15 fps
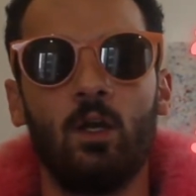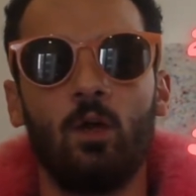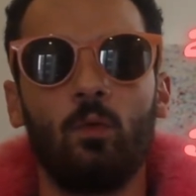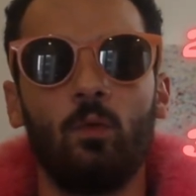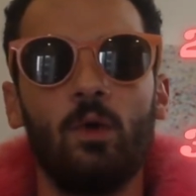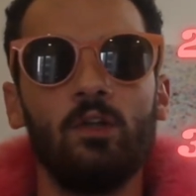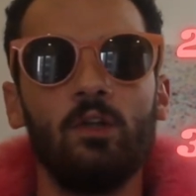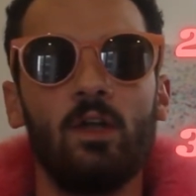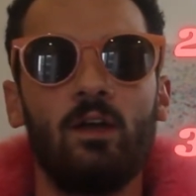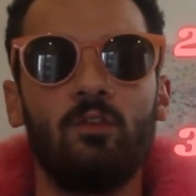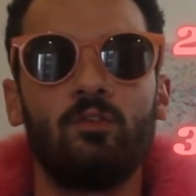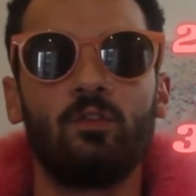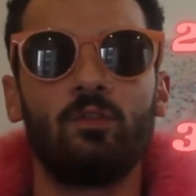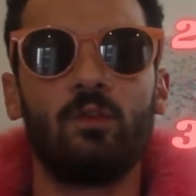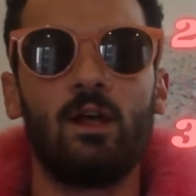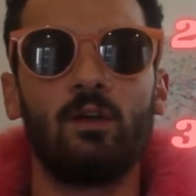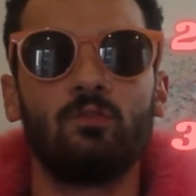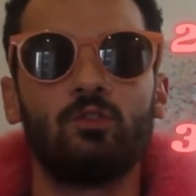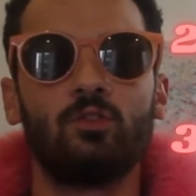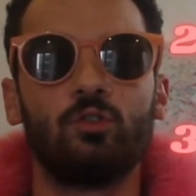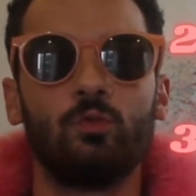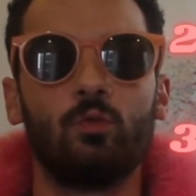When you have to round
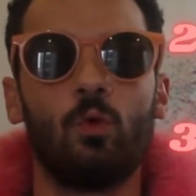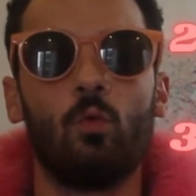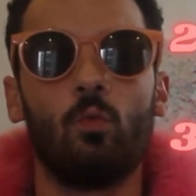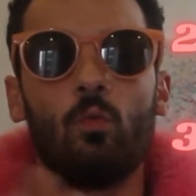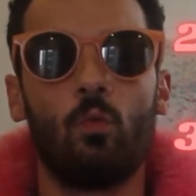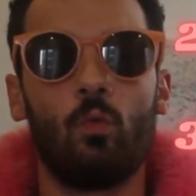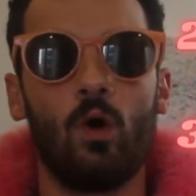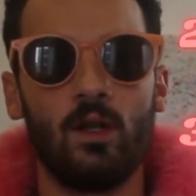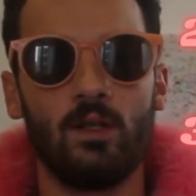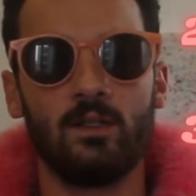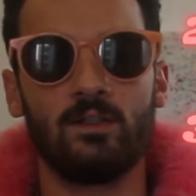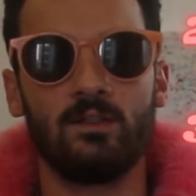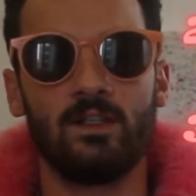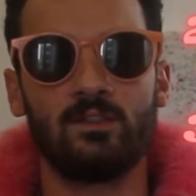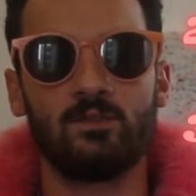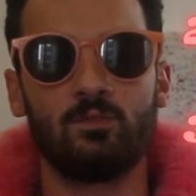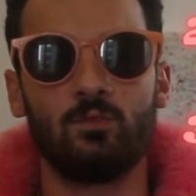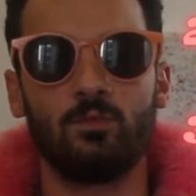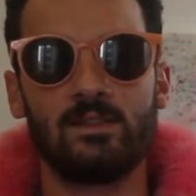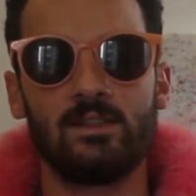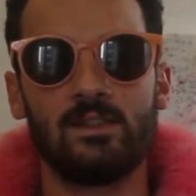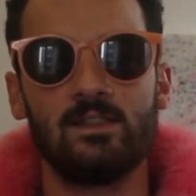to 1 decimal
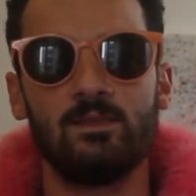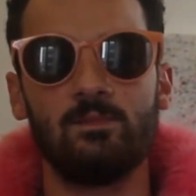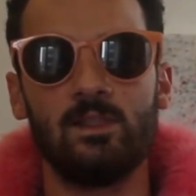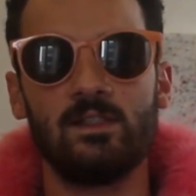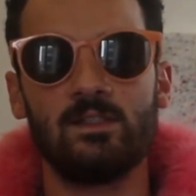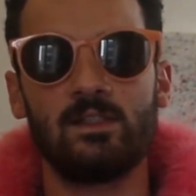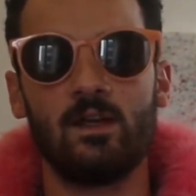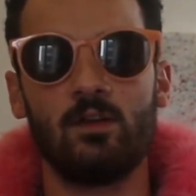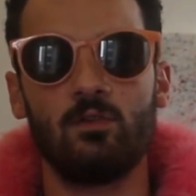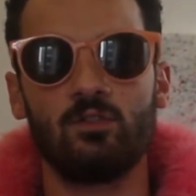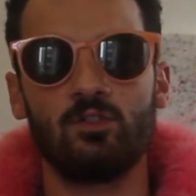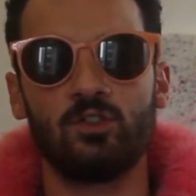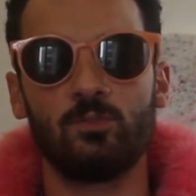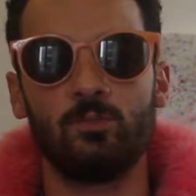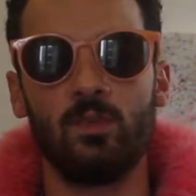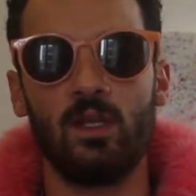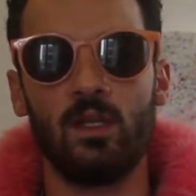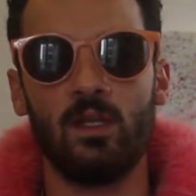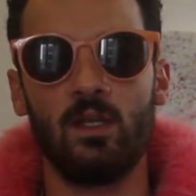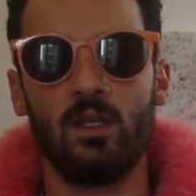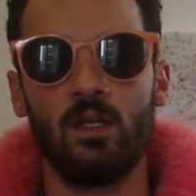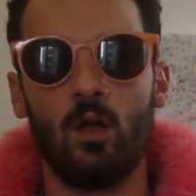place, this means there will just
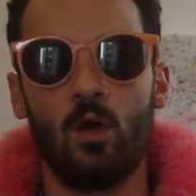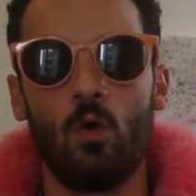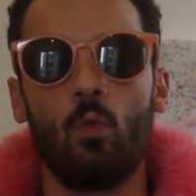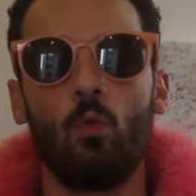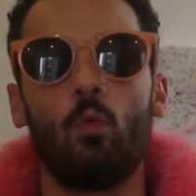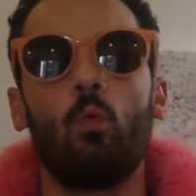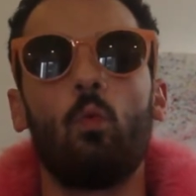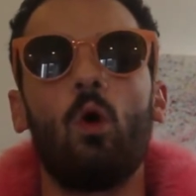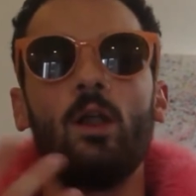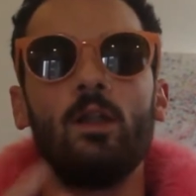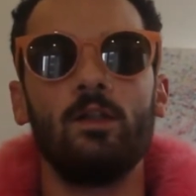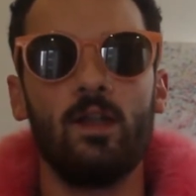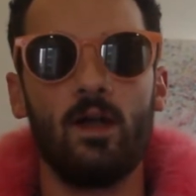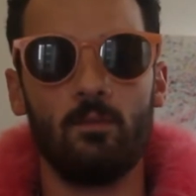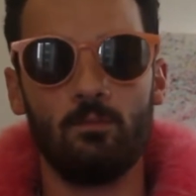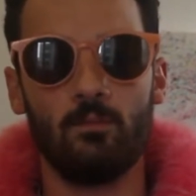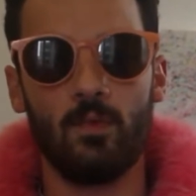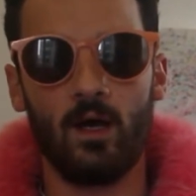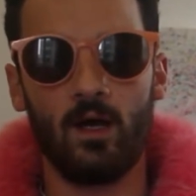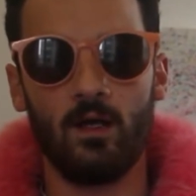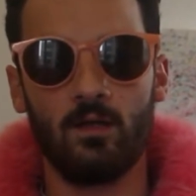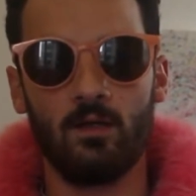be one
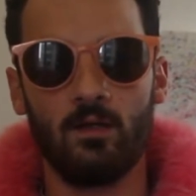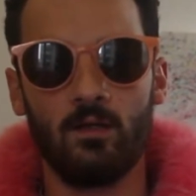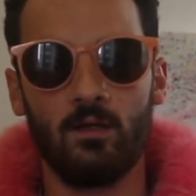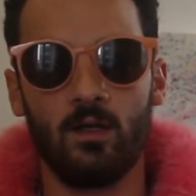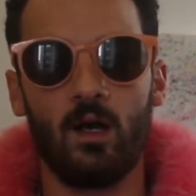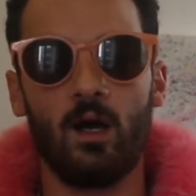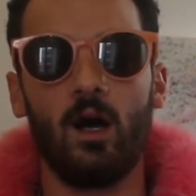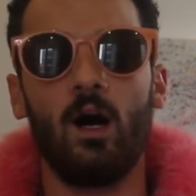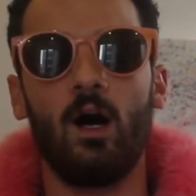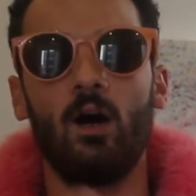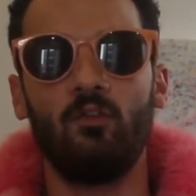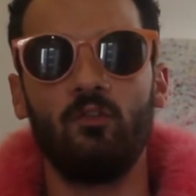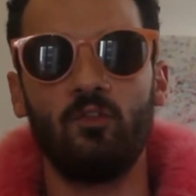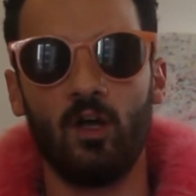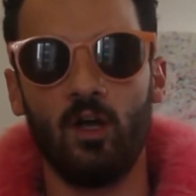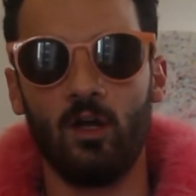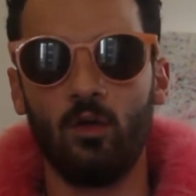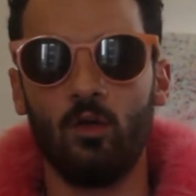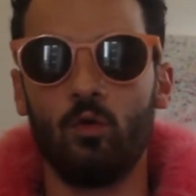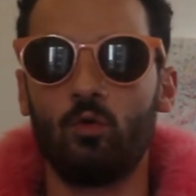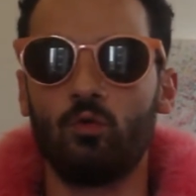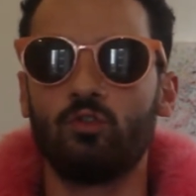number after
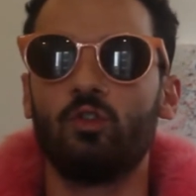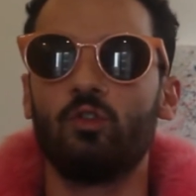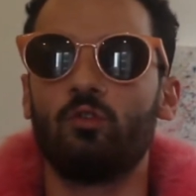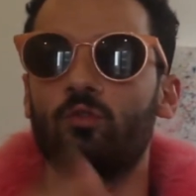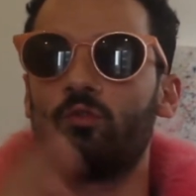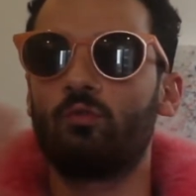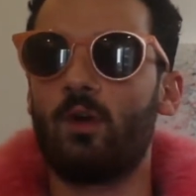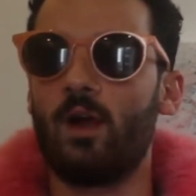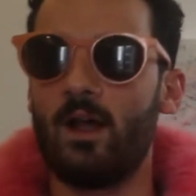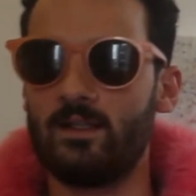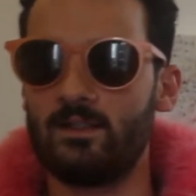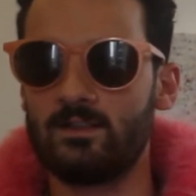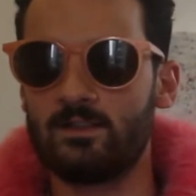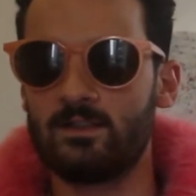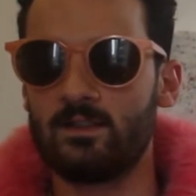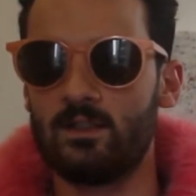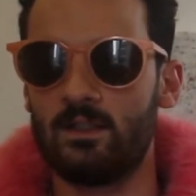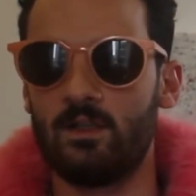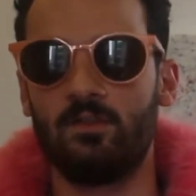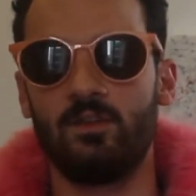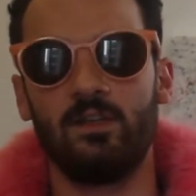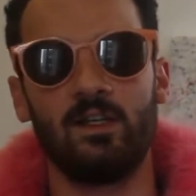or to the right
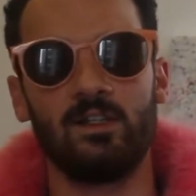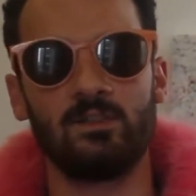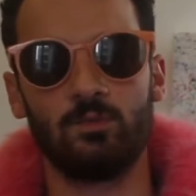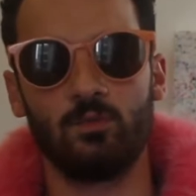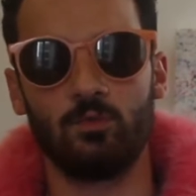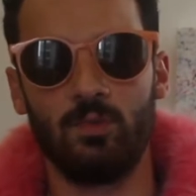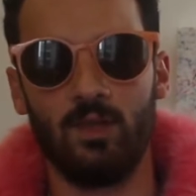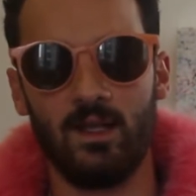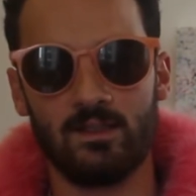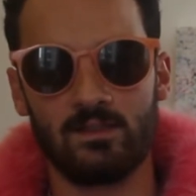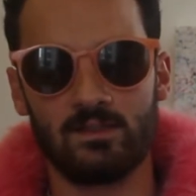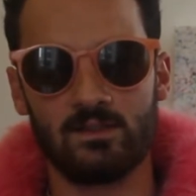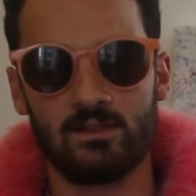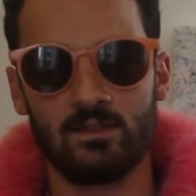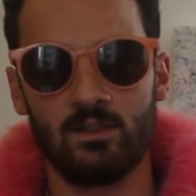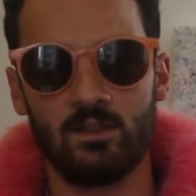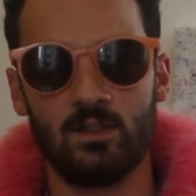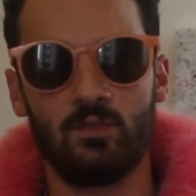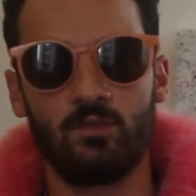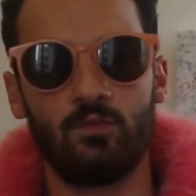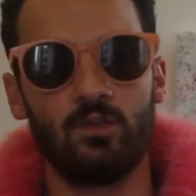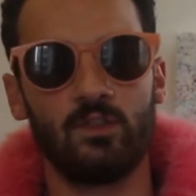of the decimal place.
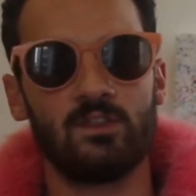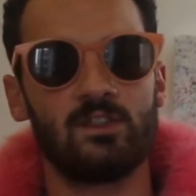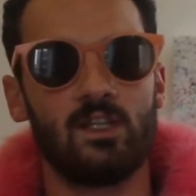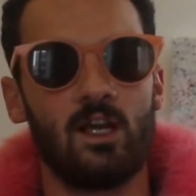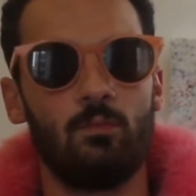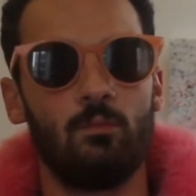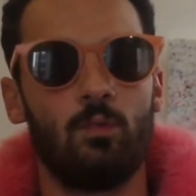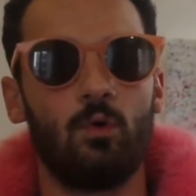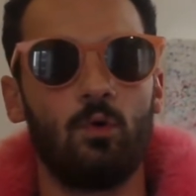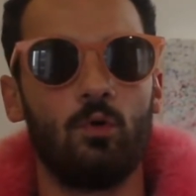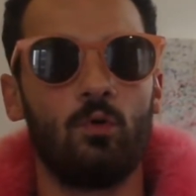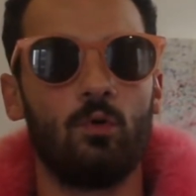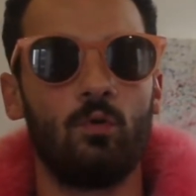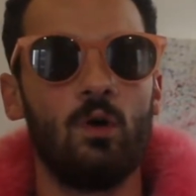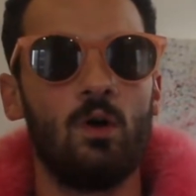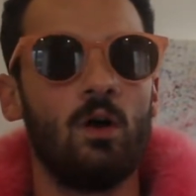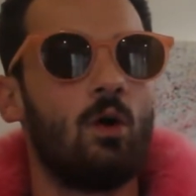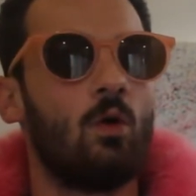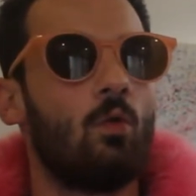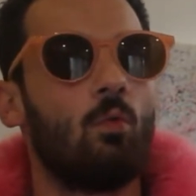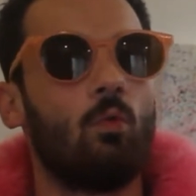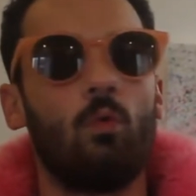For example,
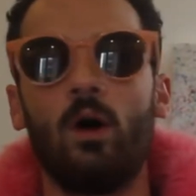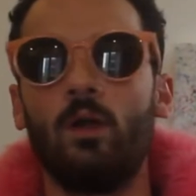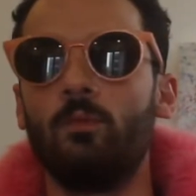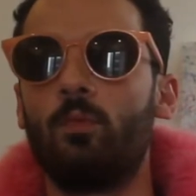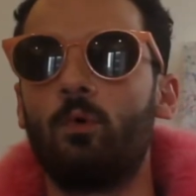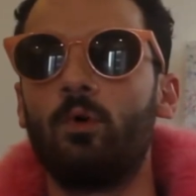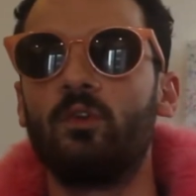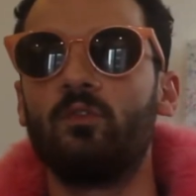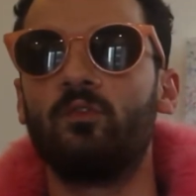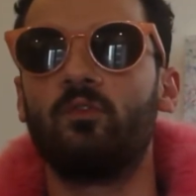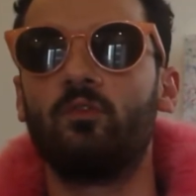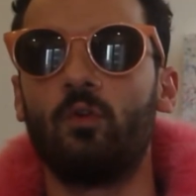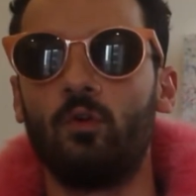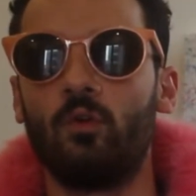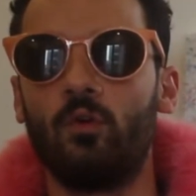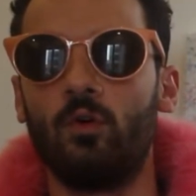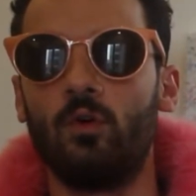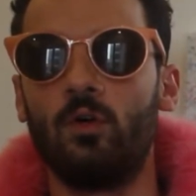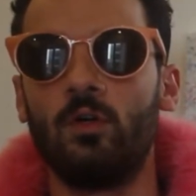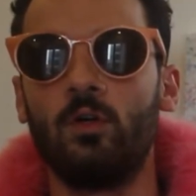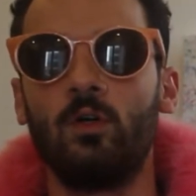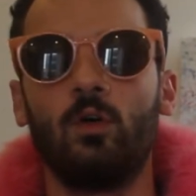
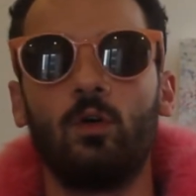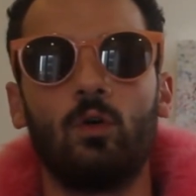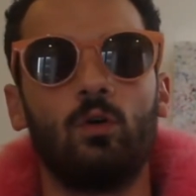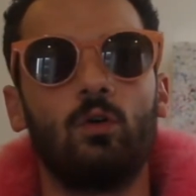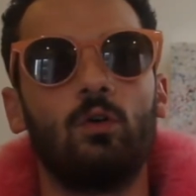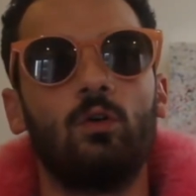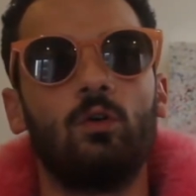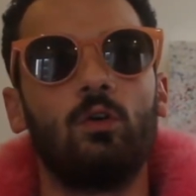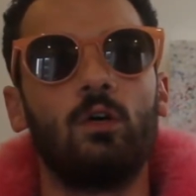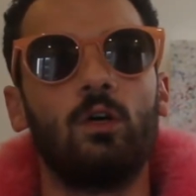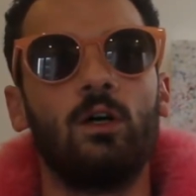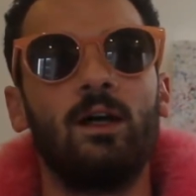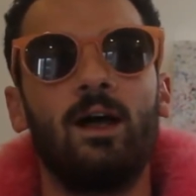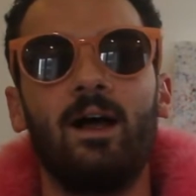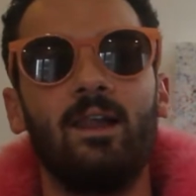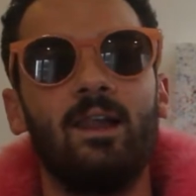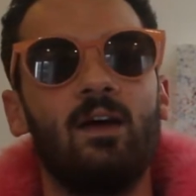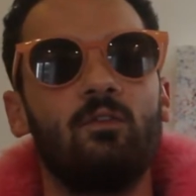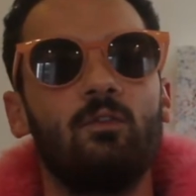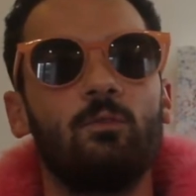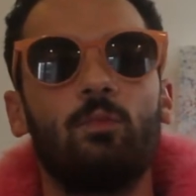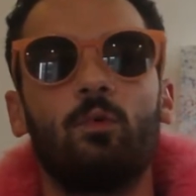1.4 or
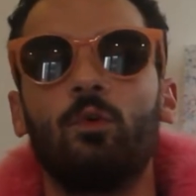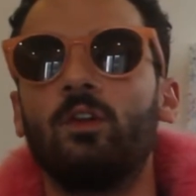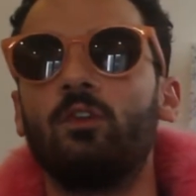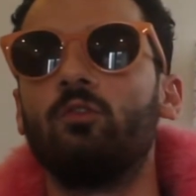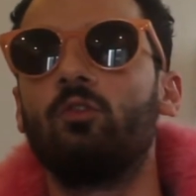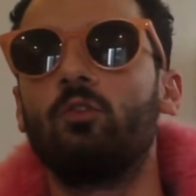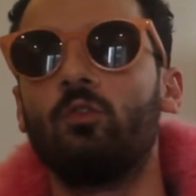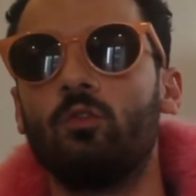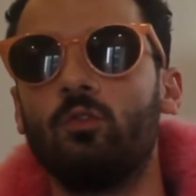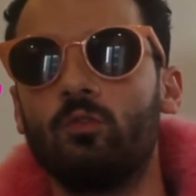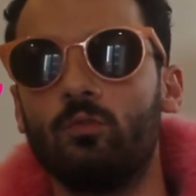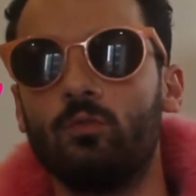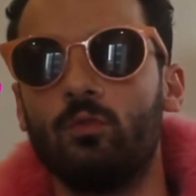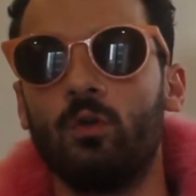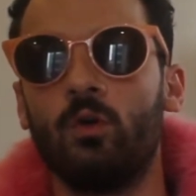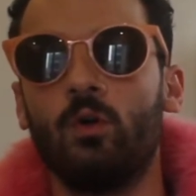11.2